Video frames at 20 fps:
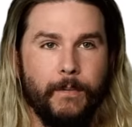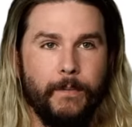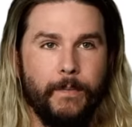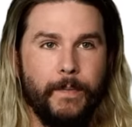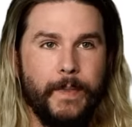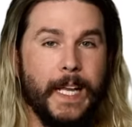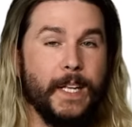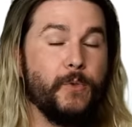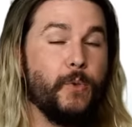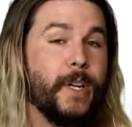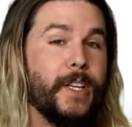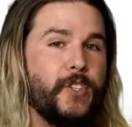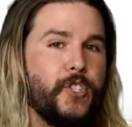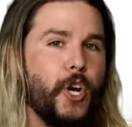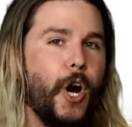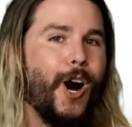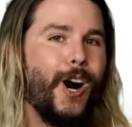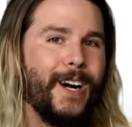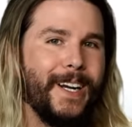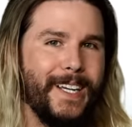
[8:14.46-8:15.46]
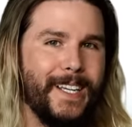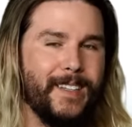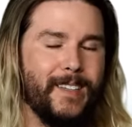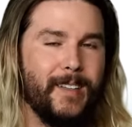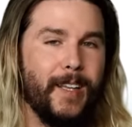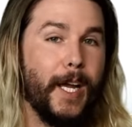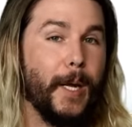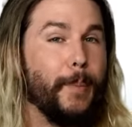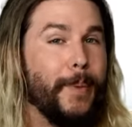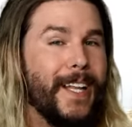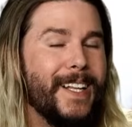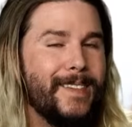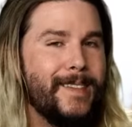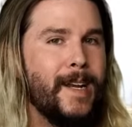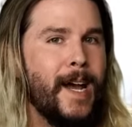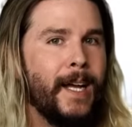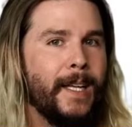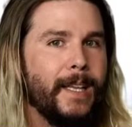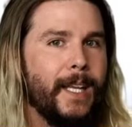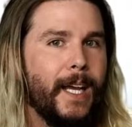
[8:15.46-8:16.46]
That's what a dog is like. That's
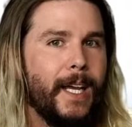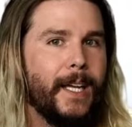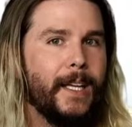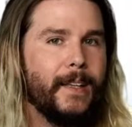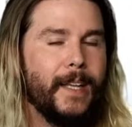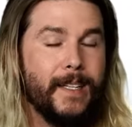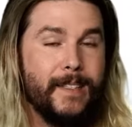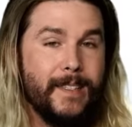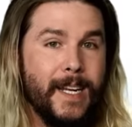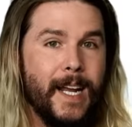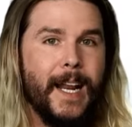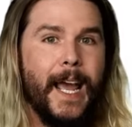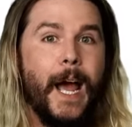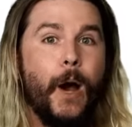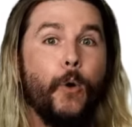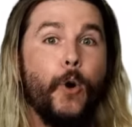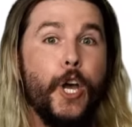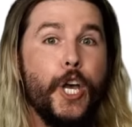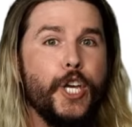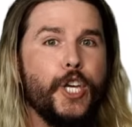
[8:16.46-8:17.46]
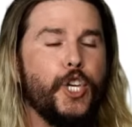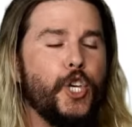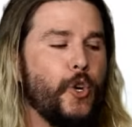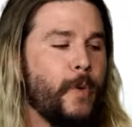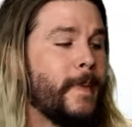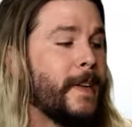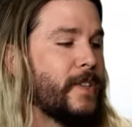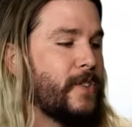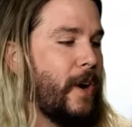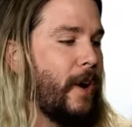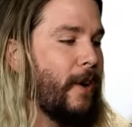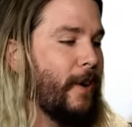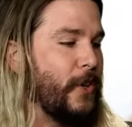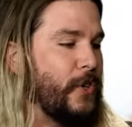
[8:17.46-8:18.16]
not like that's not how humans are.